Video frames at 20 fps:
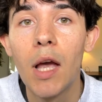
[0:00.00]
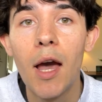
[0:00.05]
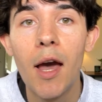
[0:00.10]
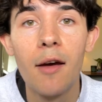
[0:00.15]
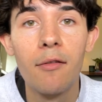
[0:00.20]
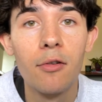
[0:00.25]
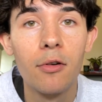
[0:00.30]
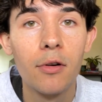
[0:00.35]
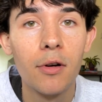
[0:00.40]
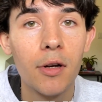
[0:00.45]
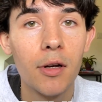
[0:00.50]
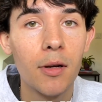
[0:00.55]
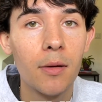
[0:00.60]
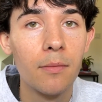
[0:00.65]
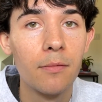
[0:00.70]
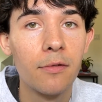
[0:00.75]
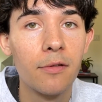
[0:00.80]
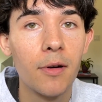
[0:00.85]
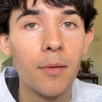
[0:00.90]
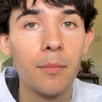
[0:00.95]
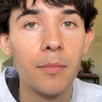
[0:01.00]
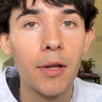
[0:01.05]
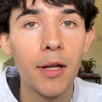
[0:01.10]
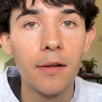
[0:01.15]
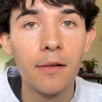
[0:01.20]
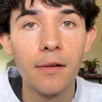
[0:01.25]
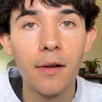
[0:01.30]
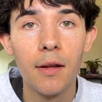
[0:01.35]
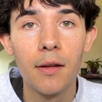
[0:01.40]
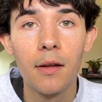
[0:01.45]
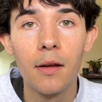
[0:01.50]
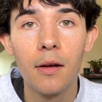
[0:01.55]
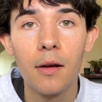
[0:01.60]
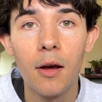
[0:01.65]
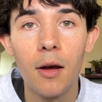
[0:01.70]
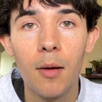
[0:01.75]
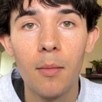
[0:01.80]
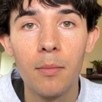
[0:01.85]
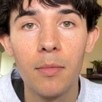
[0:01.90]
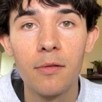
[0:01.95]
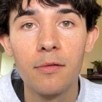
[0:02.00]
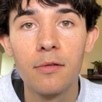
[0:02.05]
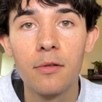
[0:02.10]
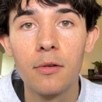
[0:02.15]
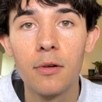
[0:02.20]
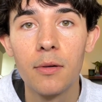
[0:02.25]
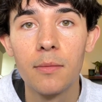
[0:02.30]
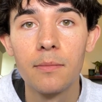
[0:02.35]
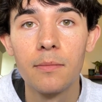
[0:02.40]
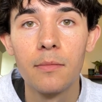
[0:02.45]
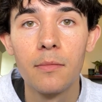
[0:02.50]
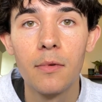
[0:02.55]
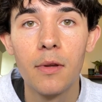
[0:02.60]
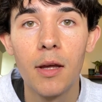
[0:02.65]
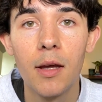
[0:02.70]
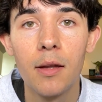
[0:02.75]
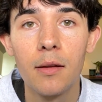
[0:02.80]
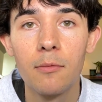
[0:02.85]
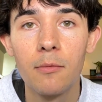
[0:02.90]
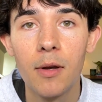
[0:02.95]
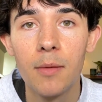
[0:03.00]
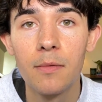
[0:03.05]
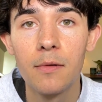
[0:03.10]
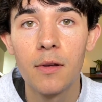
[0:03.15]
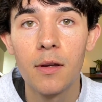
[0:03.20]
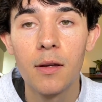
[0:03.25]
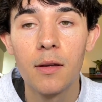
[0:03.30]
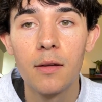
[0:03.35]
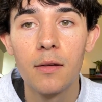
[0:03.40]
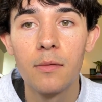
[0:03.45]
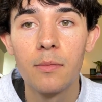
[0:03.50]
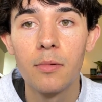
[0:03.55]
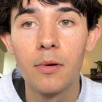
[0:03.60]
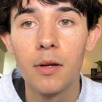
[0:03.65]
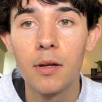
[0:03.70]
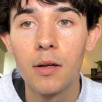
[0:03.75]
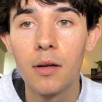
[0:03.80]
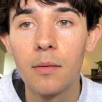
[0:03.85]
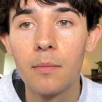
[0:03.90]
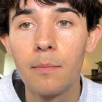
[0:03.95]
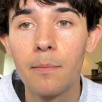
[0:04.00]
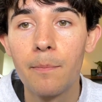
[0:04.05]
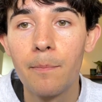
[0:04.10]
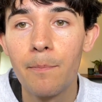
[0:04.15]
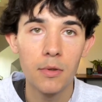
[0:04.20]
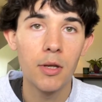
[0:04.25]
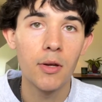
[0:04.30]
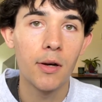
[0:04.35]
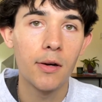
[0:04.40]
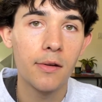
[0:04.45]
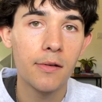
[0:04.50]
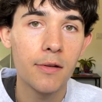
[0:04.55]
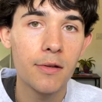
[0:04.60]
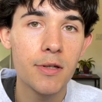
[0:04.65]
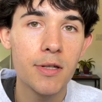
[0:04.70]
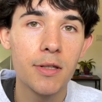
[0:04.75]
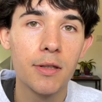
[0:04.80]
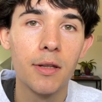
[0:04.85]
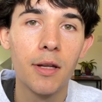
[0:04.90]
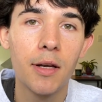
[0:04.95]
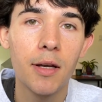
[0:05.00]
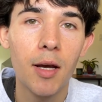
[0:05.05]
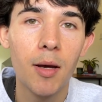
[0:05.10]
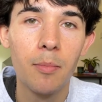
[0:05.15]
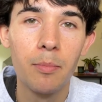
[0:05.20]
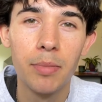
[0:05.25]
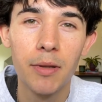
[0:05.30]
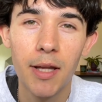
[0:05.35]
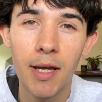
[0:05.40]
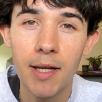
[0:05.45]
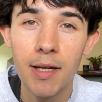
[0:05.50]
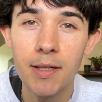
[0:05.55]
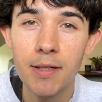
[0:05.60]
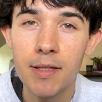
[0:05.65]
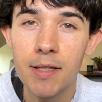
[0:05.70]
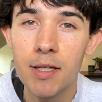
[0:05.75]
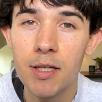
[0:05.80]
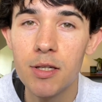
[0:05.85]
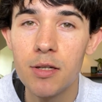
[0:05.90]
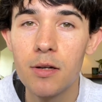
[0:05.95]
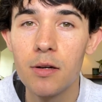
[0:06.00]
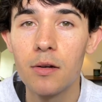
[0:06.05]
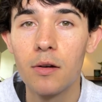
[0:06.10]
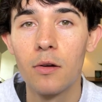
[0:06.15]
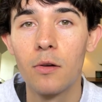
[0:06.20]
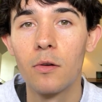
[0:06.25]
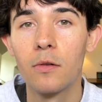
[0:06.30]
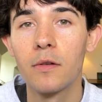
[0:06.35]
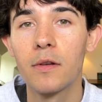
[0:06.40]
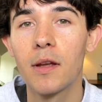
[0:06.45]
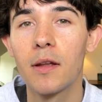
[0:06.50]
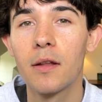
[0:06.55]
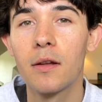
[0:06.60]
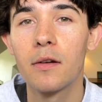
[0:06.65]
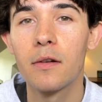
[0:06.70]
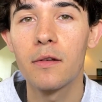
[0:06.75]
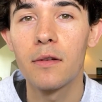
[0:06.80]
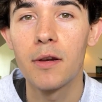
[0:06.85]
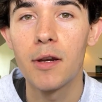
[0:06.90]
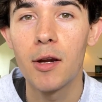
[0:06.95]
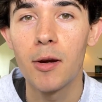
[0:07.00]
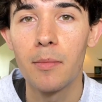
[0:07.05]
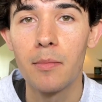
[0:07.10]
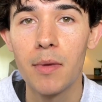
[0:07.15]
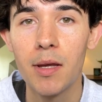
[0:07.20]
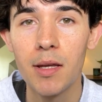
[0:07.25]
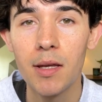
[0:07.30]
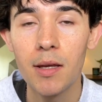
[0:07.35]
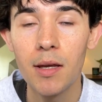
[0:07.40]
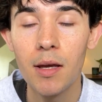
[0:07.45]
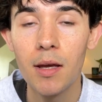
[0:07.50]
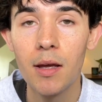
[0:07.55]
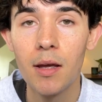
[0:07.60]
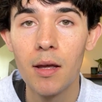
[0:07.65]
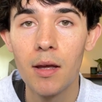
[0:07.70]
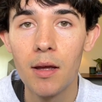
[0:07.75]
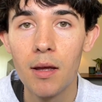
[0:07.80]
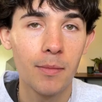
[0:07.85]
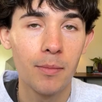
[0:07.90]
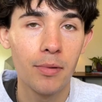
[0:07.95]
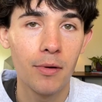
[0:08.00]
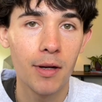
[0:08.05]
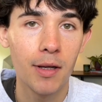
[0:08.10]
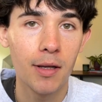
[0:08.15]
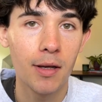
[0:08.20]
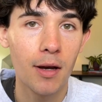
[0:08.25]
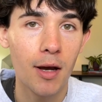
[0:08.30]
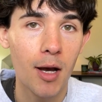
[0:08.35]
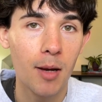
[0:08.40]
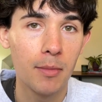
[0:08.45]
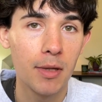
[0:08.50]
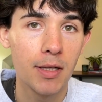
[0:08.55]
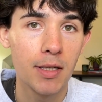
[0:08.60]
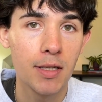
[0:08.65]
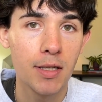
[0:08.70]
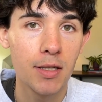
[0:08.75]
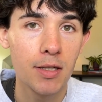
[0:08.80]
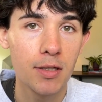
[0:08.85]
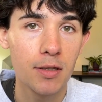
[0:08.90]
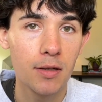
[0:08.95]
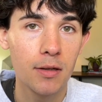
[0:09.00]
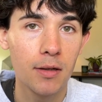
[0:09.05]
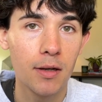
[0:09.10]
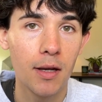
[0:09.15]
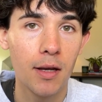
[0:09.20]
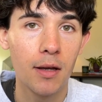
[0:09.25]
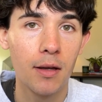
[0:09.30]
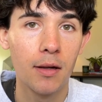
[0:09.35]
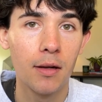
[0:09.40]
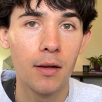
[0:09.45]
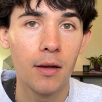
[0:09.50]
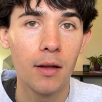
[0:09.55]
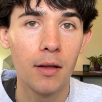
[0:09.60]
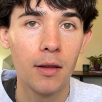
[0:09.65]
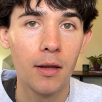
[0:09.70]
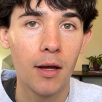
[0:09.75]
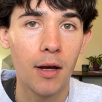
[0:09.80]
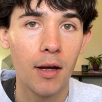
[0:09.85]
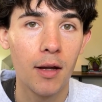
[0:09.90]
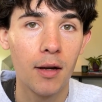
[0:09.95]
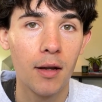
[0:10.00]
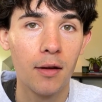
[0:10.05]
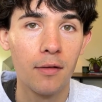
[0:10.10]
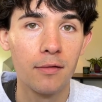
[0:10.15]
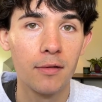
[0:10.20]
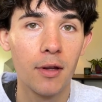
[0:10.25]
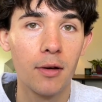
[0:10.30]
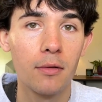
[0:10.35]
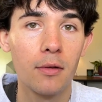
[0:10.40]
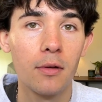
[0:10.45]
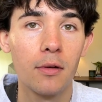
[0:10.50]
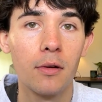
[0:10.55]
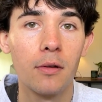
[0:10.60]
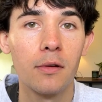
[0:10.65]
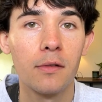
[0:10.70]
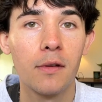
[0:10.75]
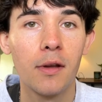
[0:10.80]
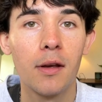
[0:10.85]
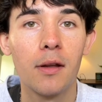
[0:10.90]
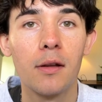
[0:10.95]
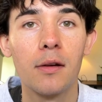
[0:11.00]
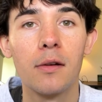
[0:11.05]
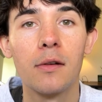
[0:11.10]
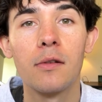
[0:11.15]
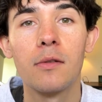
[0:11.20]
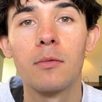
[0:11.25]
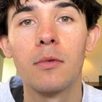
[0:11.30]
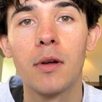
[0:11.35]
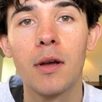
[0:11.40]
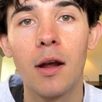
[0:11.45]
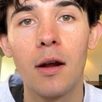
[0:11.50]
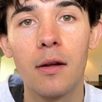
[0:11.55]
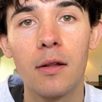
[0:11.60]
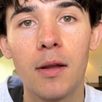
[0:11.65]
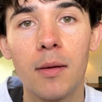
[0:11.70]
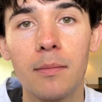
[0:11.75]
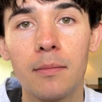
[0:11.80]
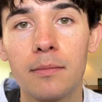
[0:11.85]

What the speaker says: I've ordered them from blankstyle.com before. That website is pretty good. You can also just look up blank t-shirt wholesalers near me. It's a pretty common t-shirt, and a lot of local wholesalers will carry them.